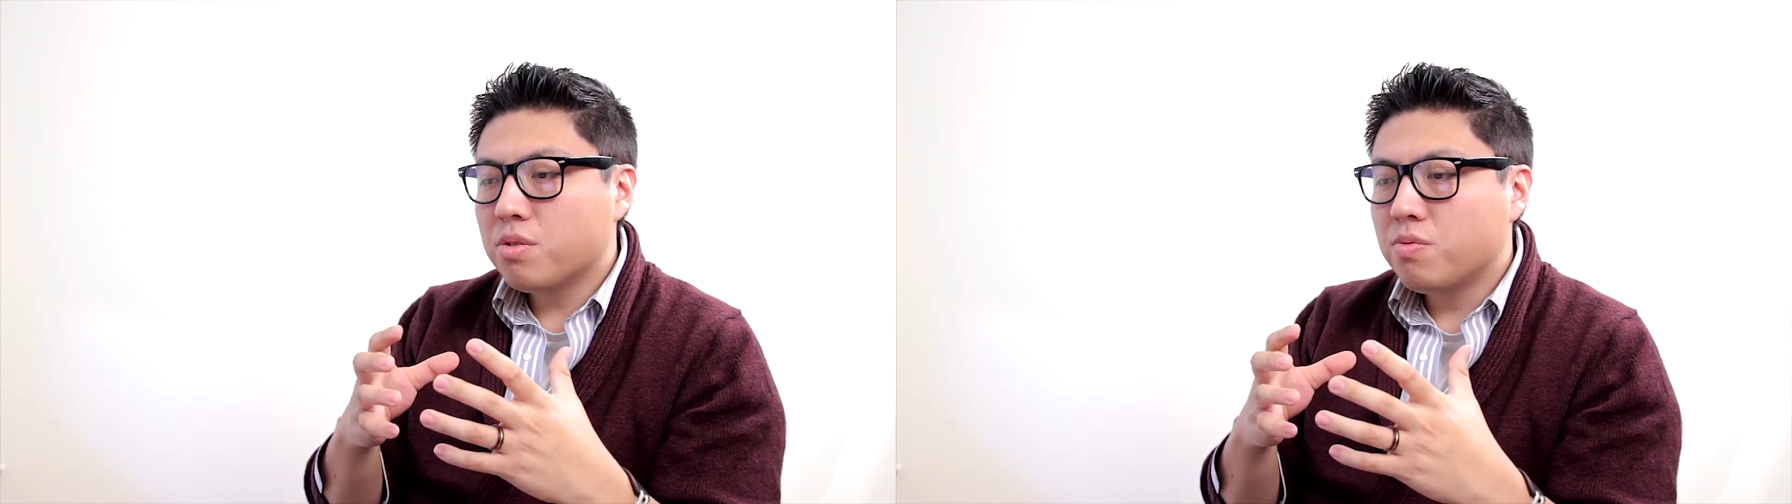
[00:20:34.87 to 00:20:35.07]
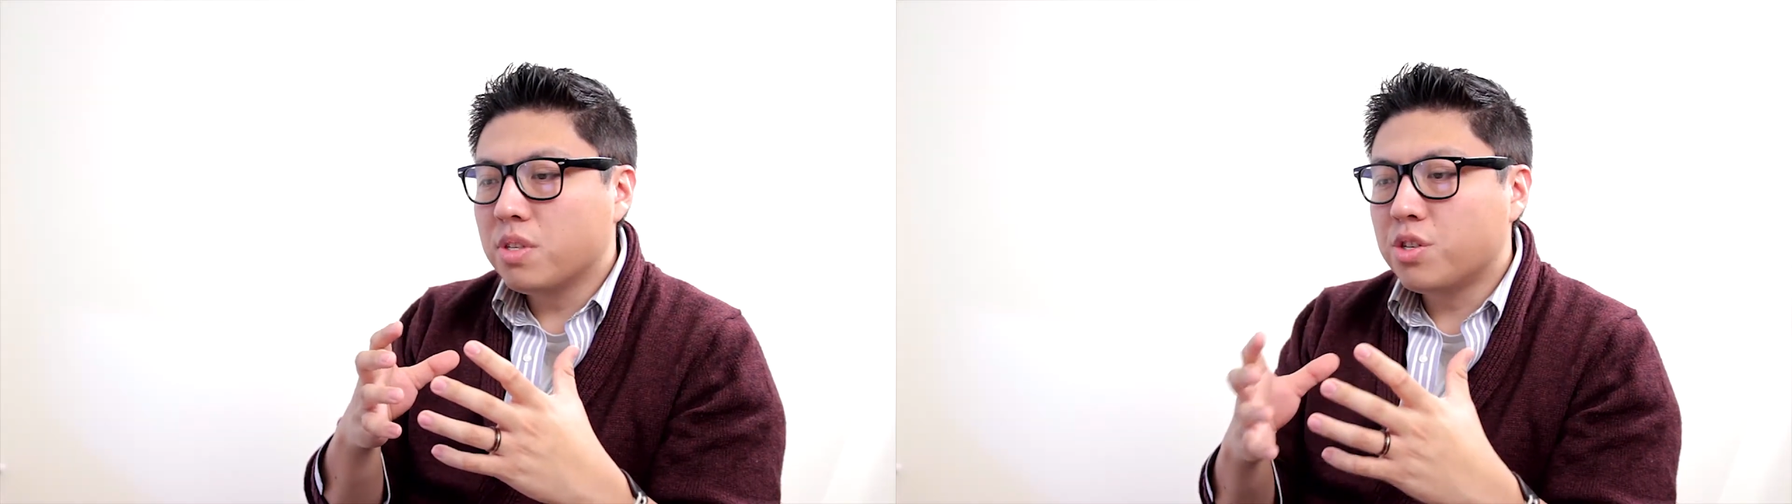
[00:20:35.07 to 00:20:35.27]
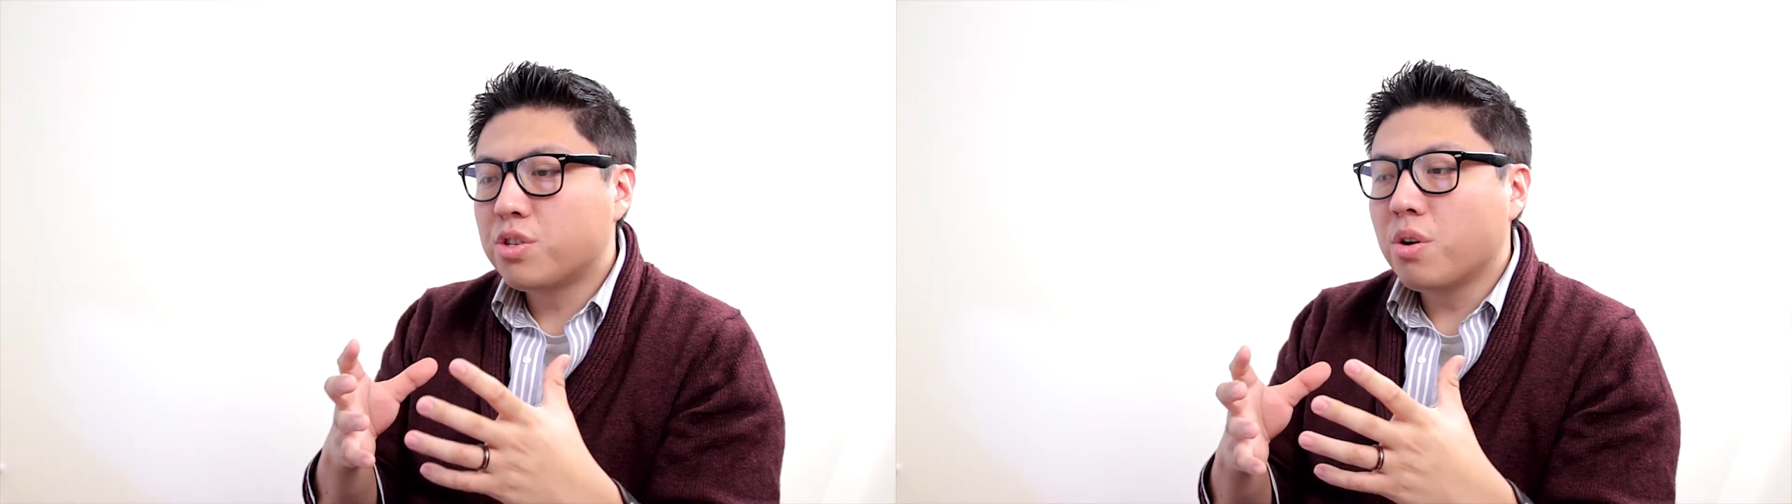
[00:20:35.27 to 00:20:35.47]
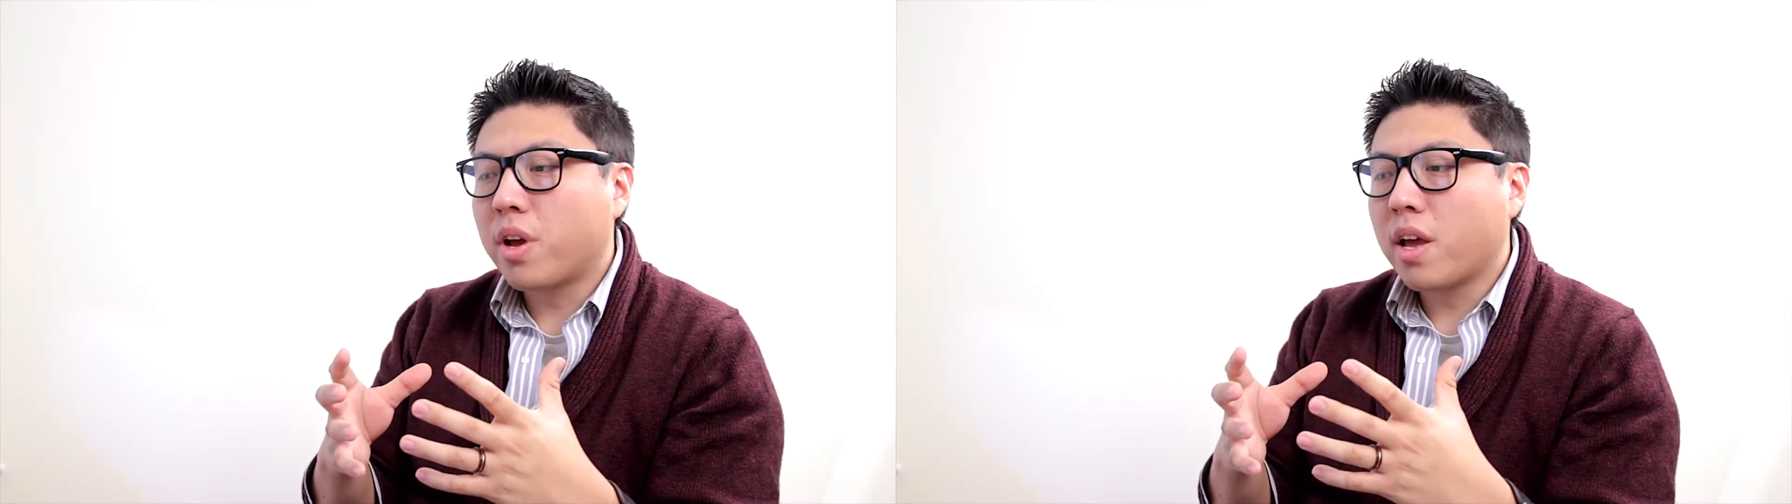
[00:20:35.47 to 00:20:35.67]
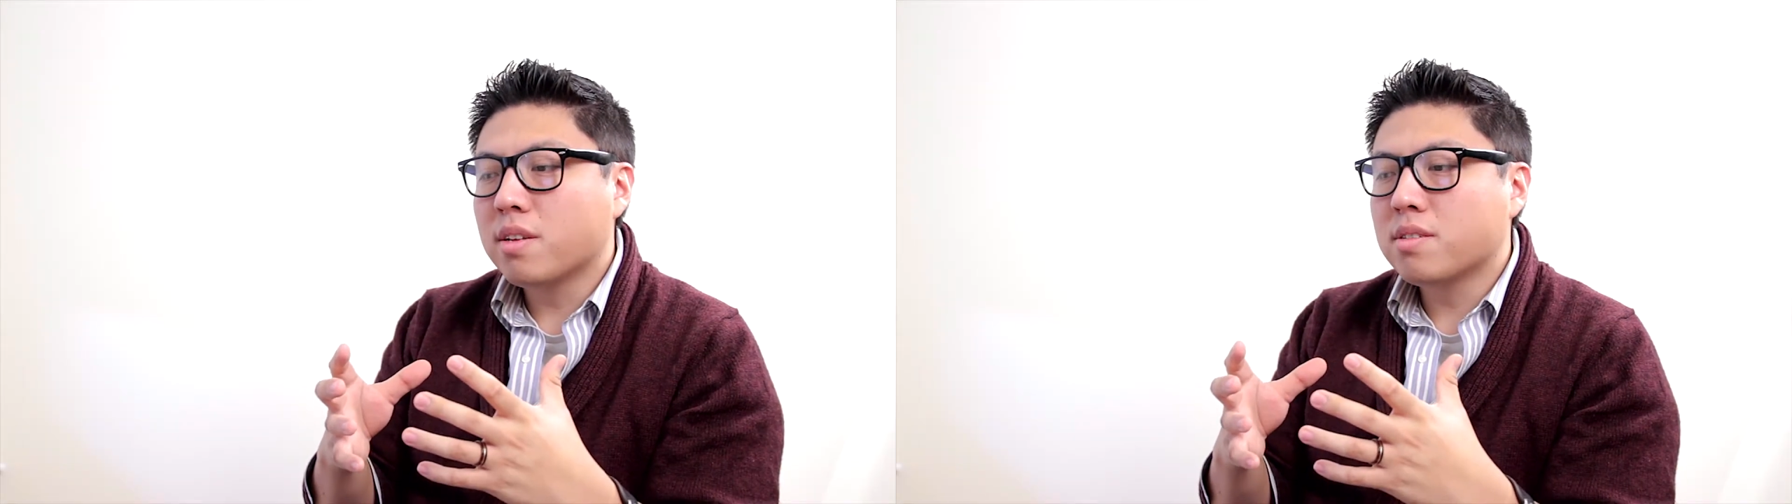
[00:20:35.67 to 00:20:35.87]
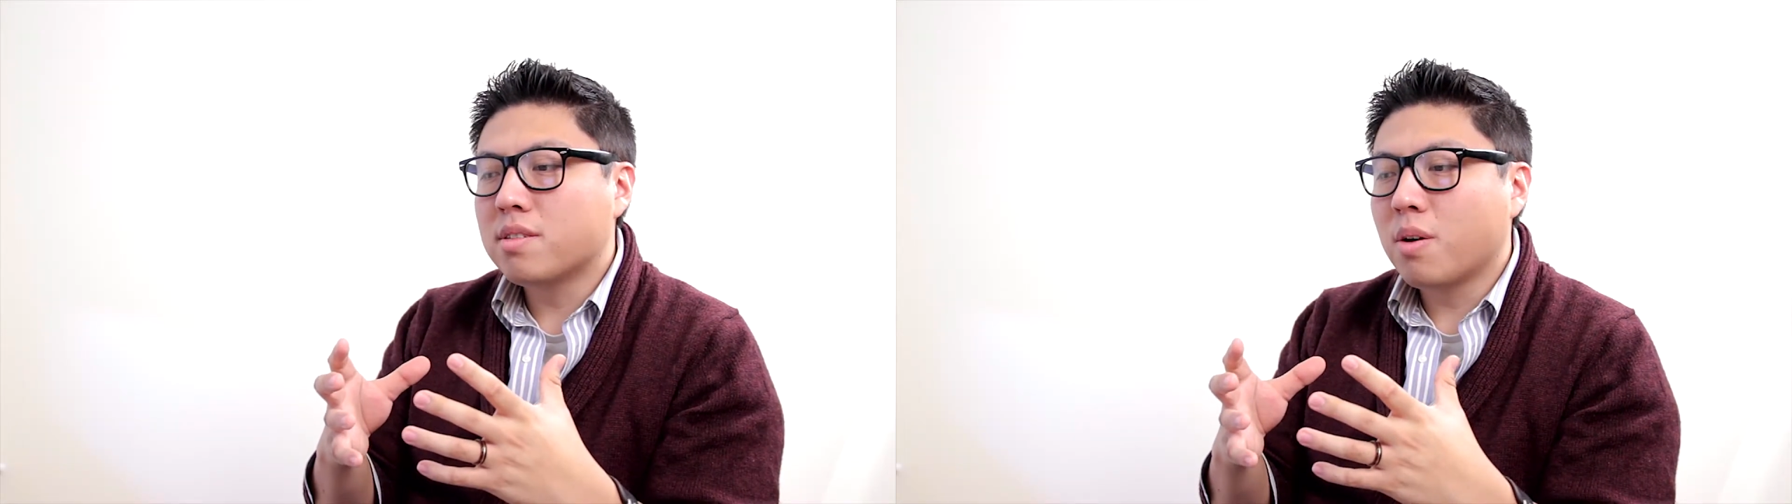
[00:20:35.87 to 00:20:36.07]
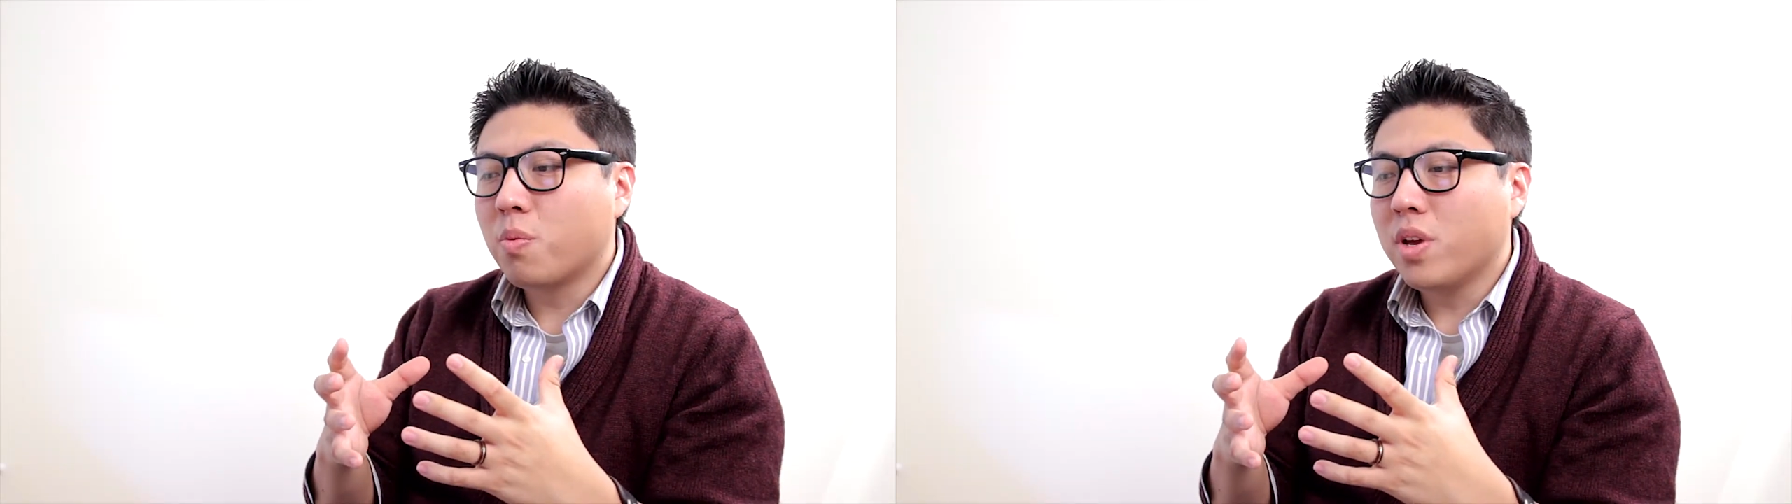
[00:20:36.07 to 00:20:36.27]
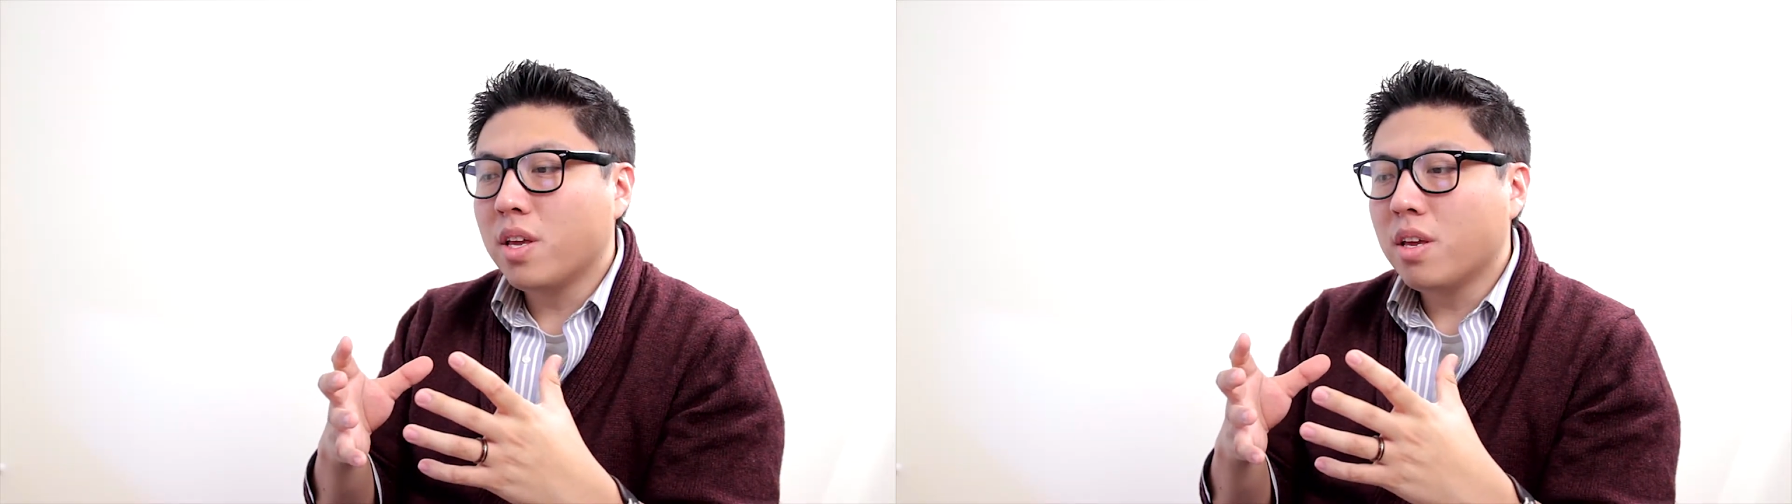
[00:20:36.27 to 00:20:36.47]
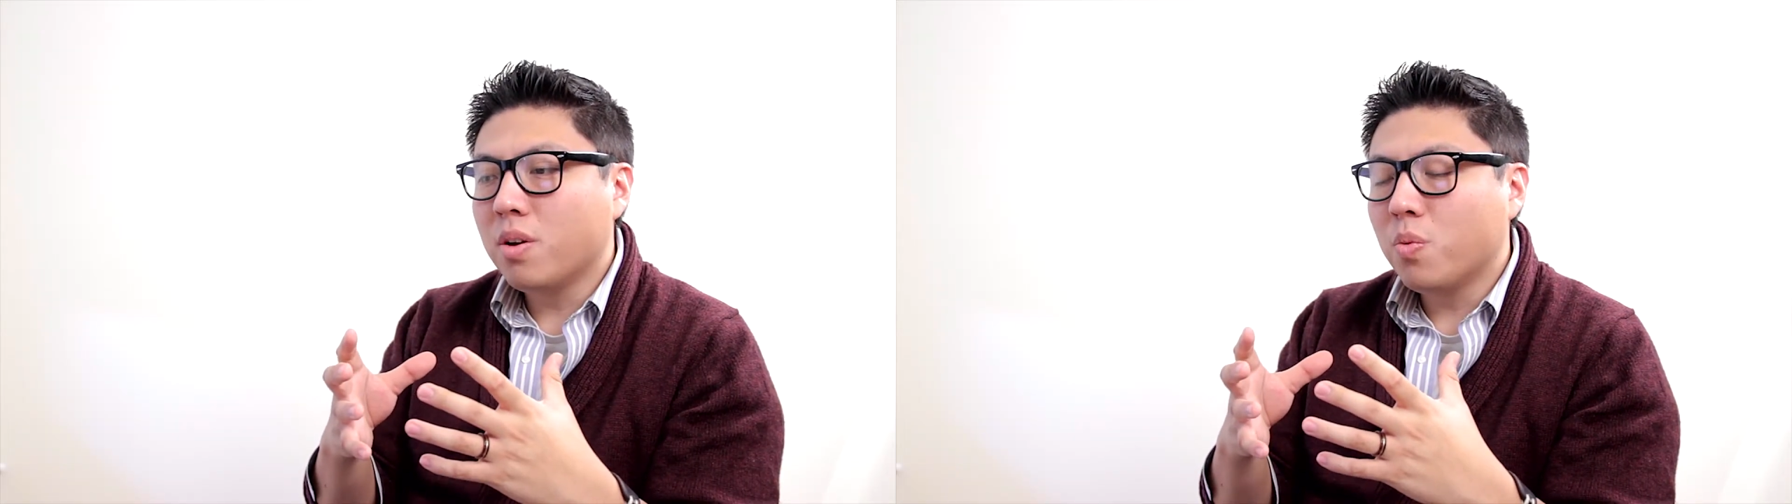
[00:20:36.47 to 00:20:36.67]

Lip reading: really showcase that we